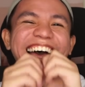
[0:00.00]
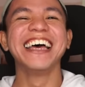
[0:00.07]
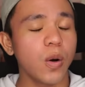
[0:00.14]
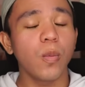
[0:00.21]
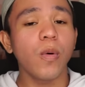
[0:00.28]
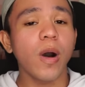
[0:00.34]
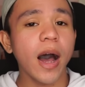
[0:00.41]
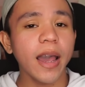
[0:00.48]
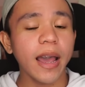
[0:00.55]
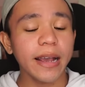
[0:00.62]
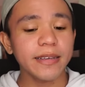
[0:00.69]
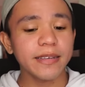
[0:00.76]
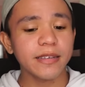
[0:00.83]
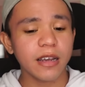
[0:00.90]
So why
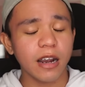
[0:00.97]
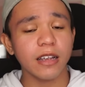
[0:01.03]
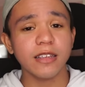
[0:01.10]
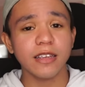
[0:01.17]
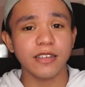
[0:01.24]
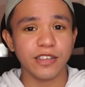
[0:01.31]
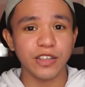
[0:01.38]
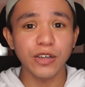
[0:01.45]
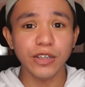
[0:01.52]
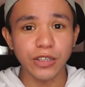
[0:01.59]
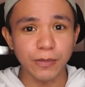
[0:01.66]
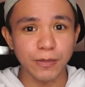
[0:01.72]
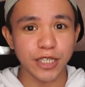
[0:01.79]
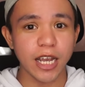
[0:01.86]
I start this
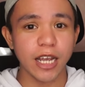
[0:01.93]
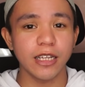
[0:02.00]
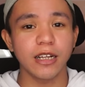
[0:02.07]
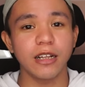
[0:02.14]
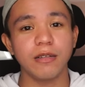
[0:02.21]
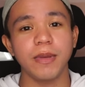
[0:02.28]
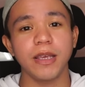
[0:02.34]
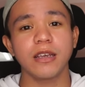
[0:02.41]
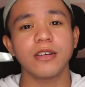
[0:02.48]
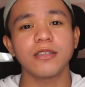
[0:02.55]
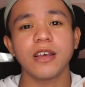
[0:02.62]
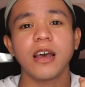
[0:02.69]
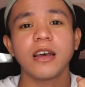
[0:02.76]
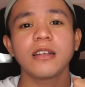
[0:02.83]
YouTube channel?
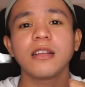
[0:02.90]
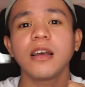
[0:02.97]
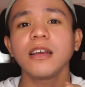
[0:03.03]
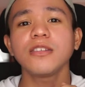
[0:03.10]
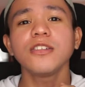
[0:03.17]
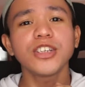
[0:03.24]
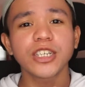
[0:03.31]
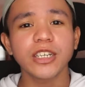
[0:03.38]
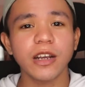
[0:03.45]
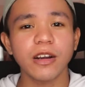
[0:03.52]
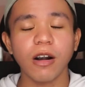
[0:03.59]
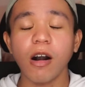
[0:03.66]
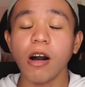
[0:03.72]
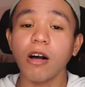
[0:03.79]
Because I'd like to
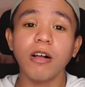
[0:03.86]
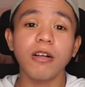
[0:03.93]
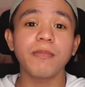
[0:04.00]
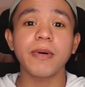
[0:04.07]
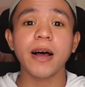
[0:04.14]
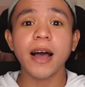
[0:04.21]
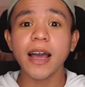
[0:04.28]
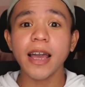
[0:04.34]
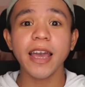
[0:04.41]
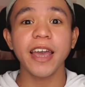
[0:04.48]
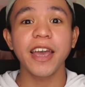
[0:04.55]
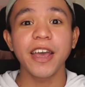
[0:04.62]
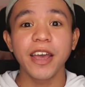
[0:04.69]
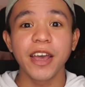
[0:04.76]
share all my